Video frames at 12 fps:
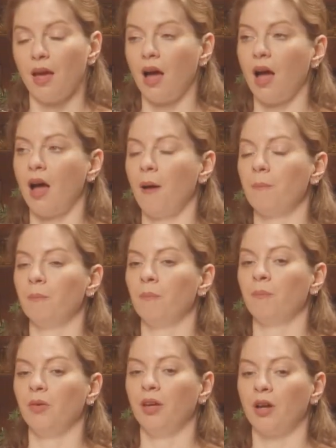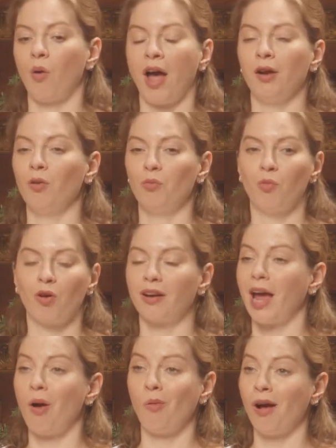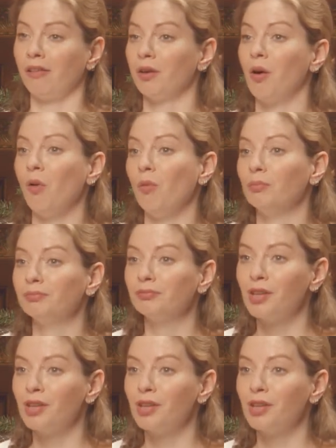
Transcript: I don't work out well at home.